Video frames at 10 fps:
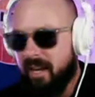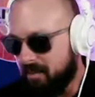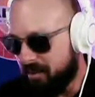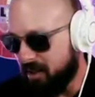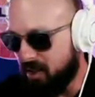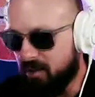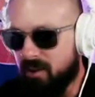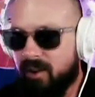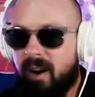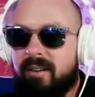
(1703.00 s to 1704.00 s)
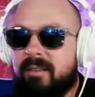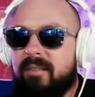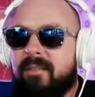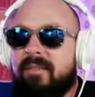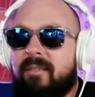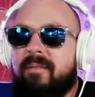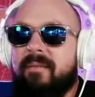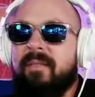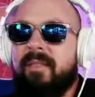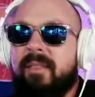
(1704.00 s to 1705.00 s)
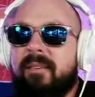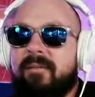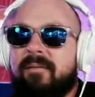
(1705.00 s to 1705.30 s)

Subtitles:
your buy and sell pages.